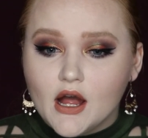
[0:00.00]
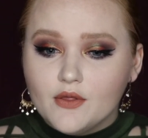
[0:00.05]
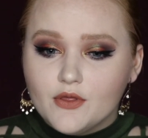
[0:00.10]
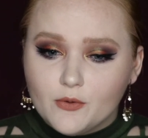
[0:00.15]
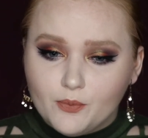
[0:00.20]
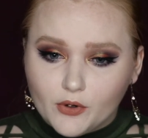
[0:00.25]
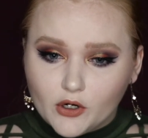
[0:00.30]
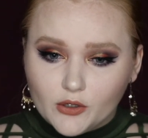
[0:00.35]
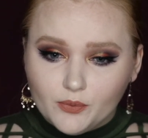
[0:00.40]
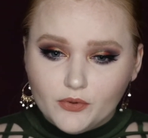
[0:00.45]

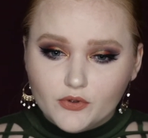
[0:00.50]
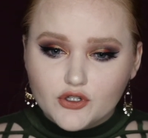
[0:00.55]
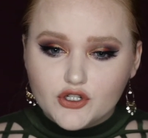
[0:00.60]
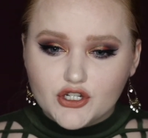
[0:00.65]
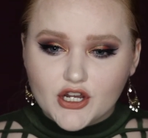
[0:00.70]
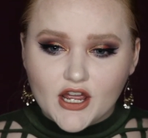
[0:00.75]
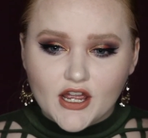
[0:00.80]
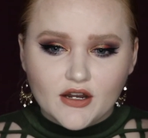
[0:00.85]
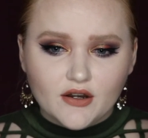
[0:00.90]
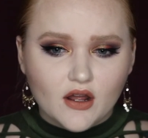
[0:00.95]
The purple
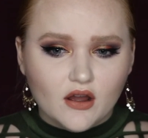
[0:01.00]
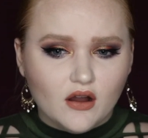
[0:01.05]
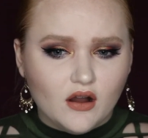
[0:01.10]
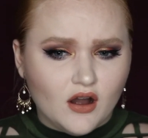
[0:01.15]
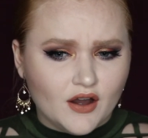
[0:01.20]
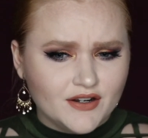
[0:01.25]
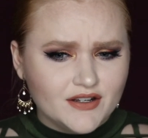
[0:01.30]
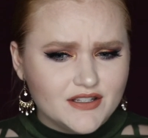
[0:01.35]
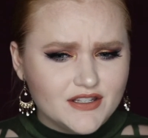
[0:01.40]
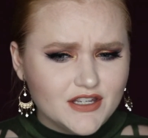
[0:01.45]
shade
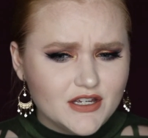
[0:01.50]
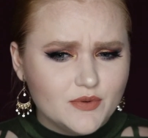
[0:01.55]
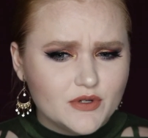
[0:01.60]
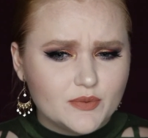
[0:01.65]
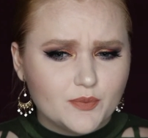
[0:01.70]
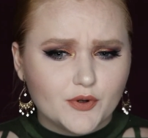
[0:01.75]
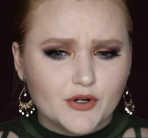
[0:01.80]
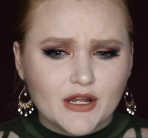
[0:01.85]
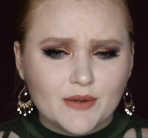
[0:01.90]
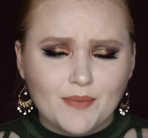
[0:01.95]
honestly was
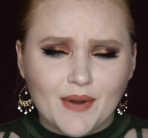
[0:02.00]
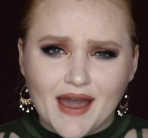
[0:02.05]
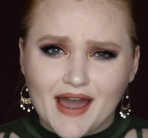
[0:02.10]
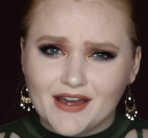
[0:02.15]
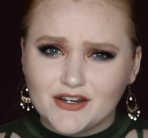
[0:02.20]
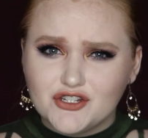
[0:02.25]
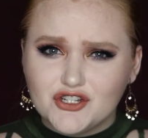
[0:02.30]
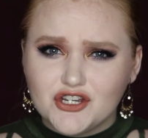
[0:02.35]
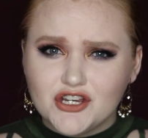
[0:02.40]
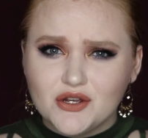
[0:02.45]
pretty
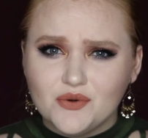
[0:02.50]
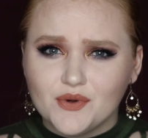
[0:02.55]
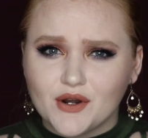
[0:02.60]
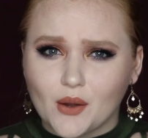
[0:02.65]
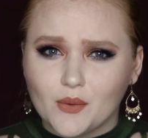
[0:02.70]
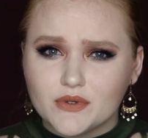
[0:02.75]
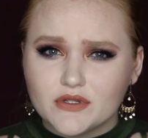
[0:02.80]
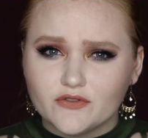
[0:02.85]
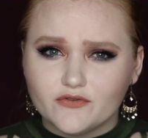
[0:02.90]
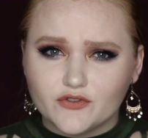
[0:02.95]
patchy when
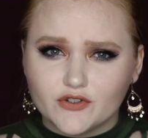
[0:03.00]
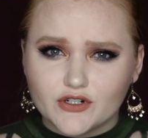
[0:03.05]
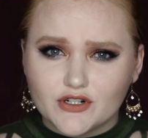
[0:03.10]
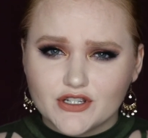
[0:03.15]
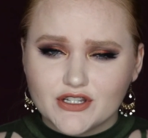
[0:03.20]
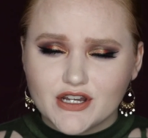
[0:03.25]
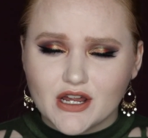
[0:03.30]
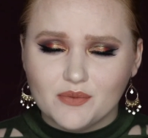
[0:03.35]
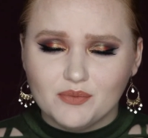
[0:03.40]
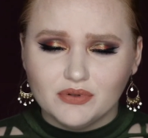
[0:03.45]
I was
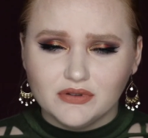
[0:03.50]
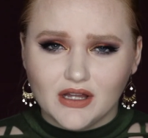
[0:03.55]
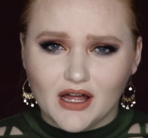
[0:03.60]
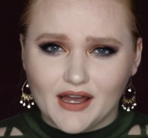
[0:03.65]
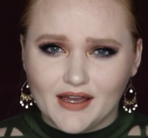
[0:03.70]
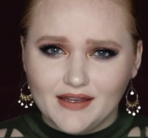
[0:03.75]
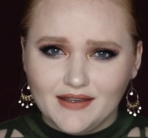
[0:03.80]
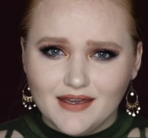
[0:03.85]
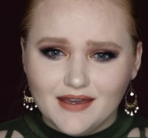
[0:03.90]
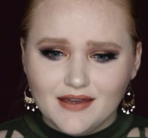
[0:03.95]
first
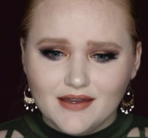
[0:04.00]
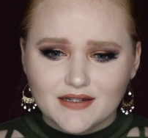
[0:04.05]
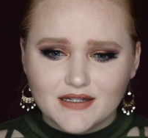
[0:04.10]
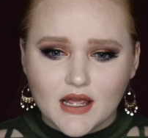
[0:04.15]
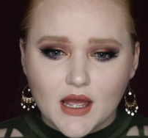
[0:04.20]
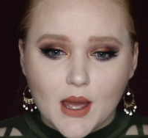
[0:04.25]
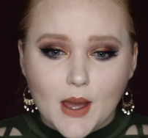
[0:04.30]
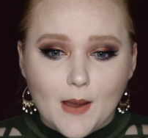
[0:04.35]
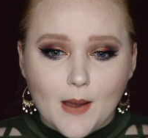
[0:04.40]
applying it,